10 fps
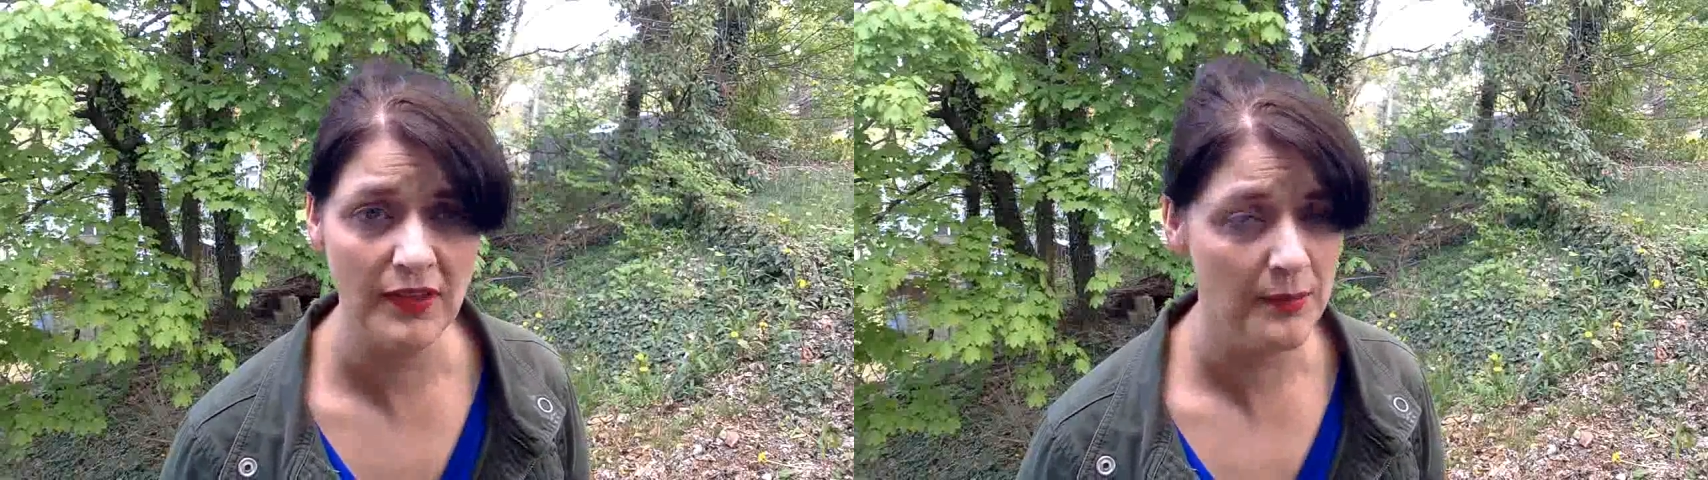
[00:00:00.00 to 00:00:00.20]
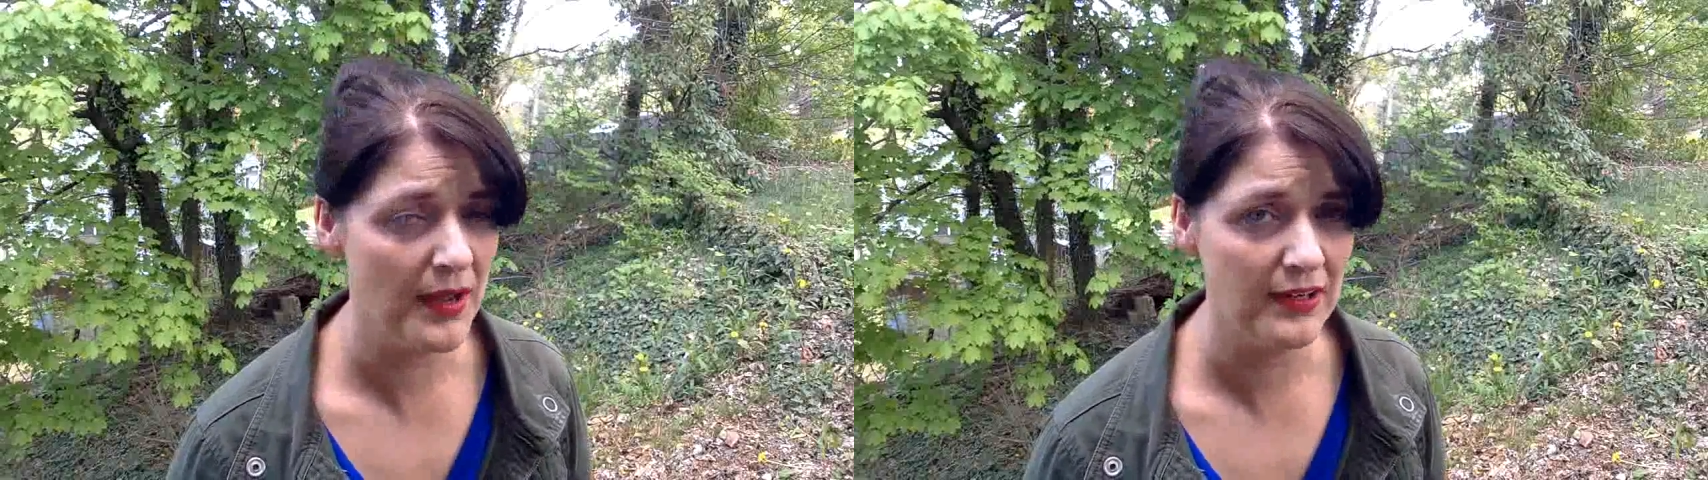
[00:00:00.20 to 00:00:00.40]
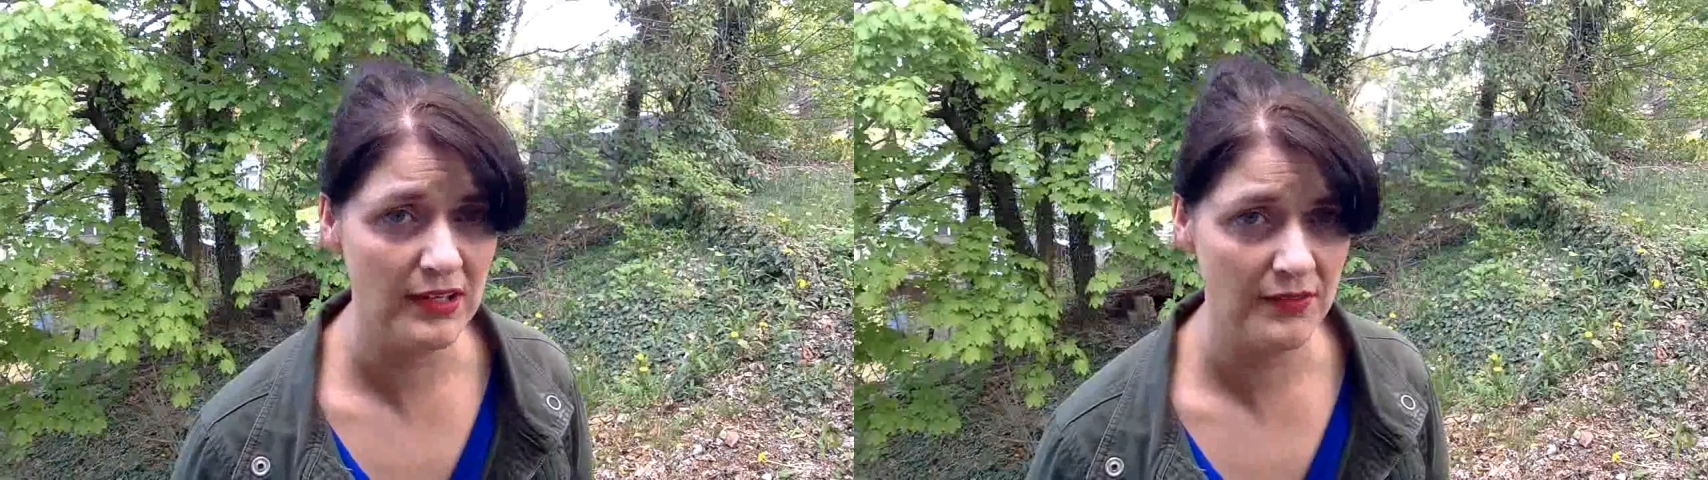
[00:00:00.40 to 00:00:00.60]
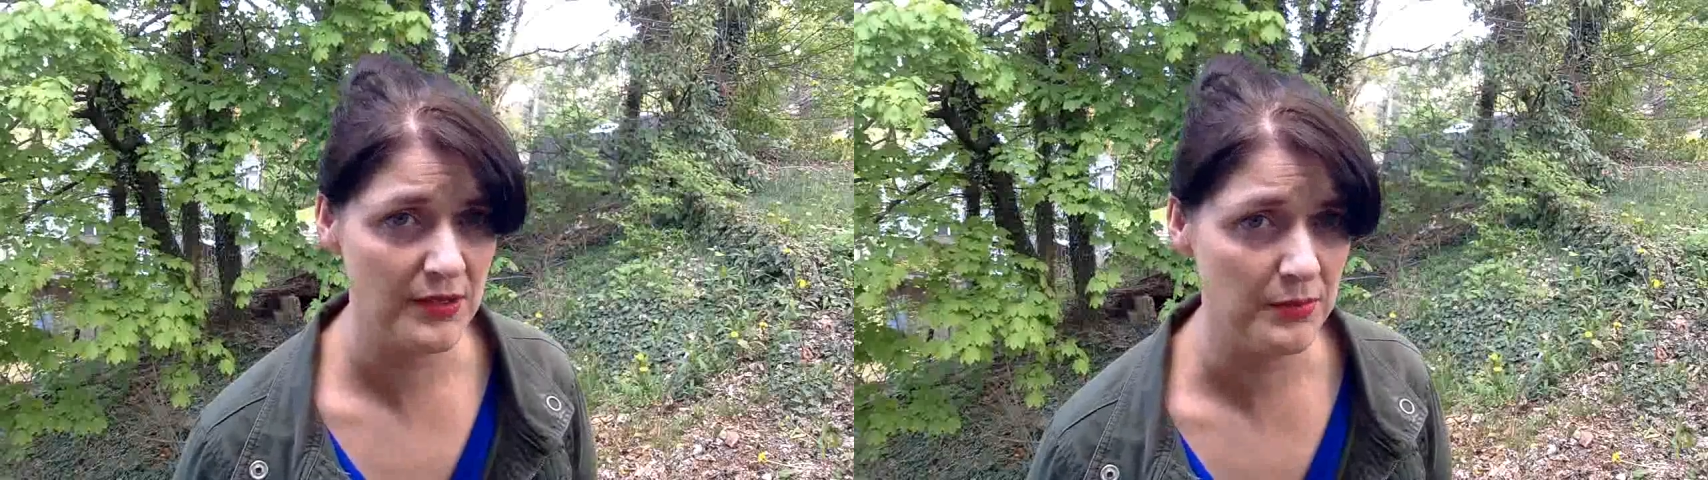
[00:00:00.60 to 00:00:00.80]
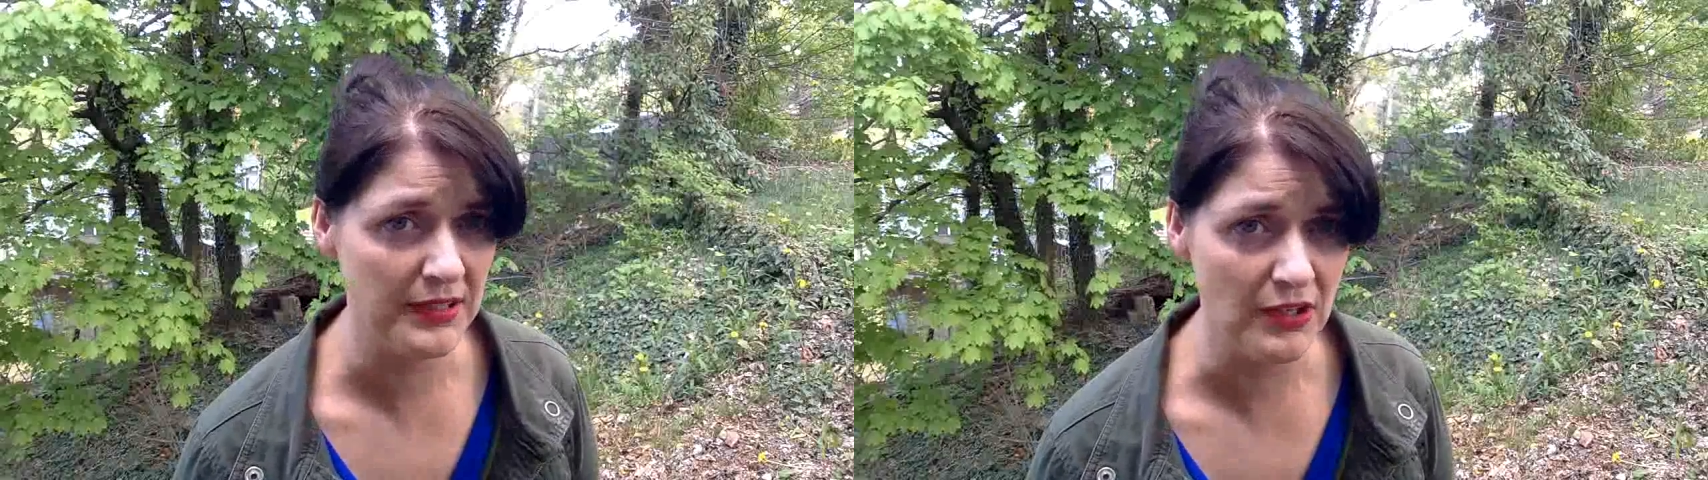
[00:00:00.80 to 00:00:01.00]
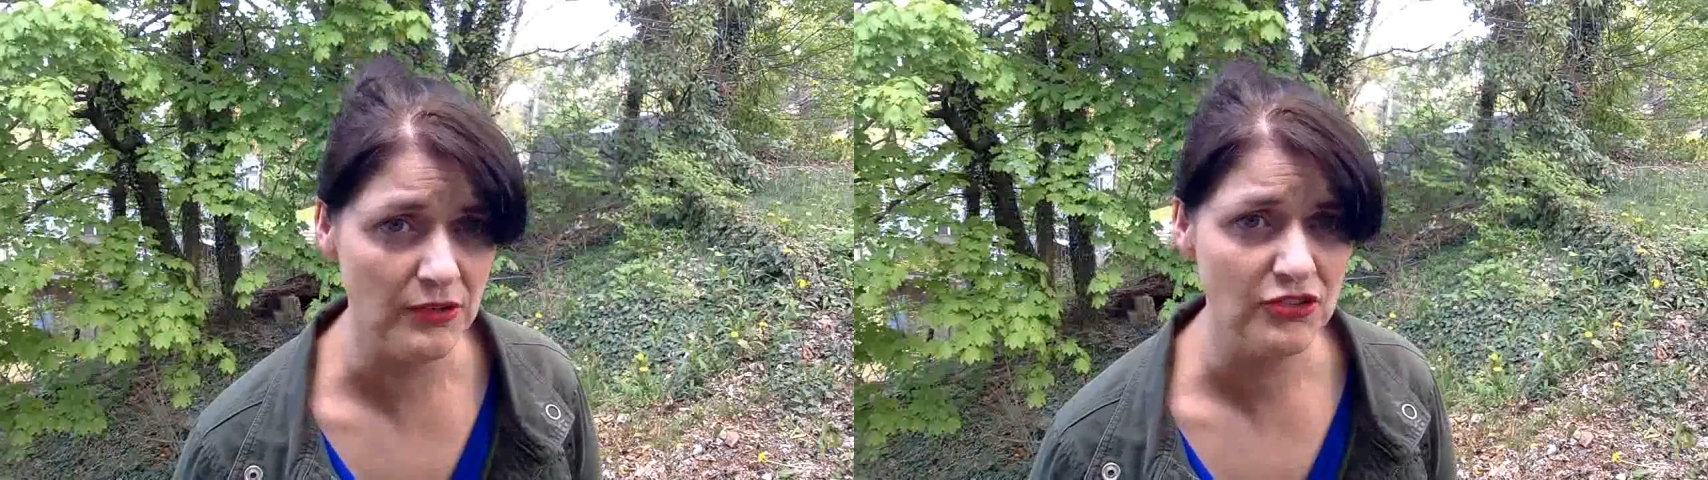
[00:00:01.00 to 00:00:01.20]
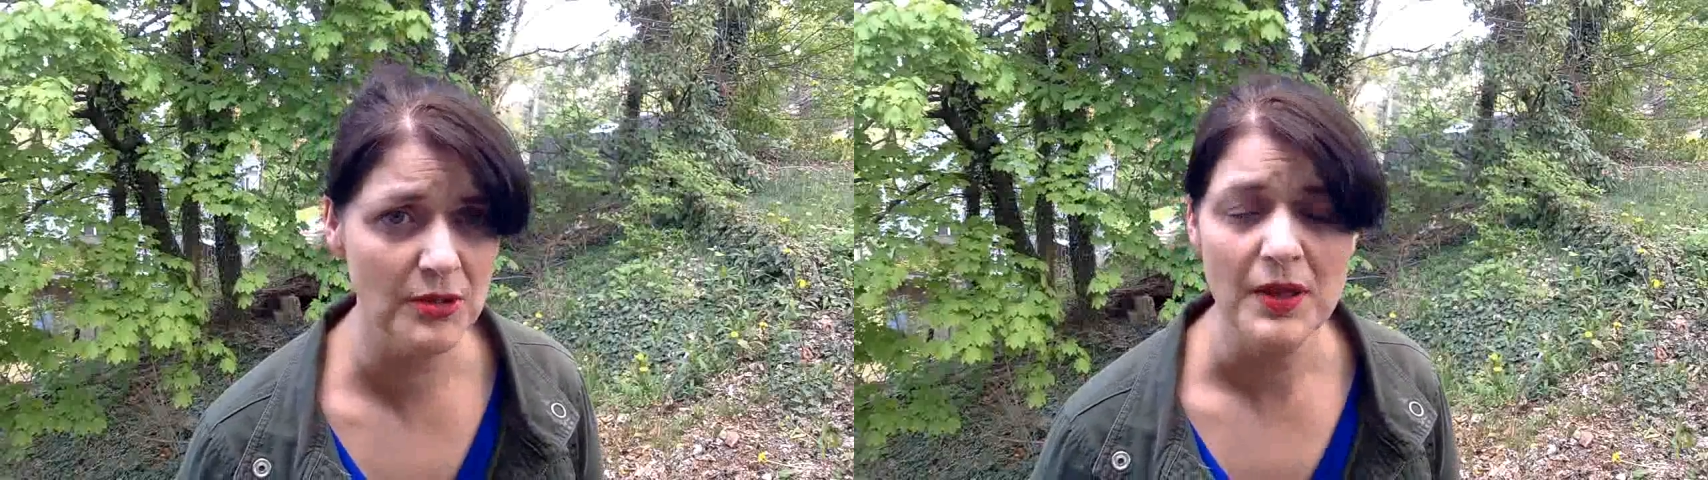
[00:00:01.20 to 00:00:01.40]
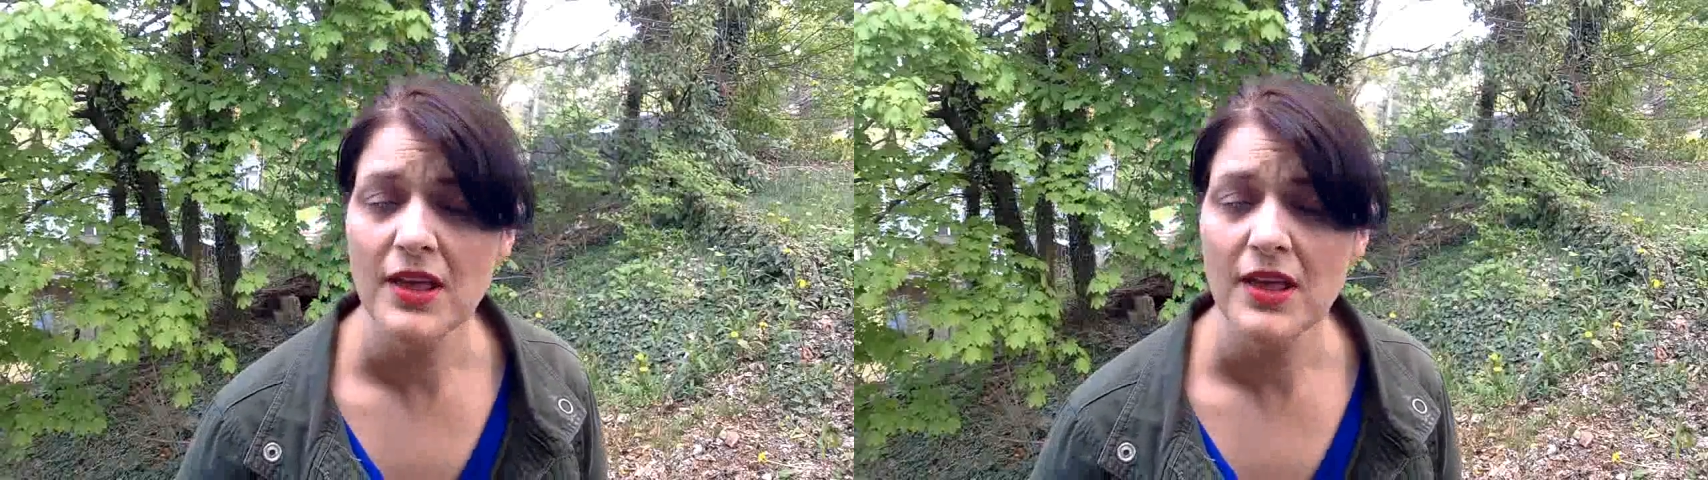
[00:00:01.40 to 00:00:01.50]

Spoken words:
They might not have complete ownership.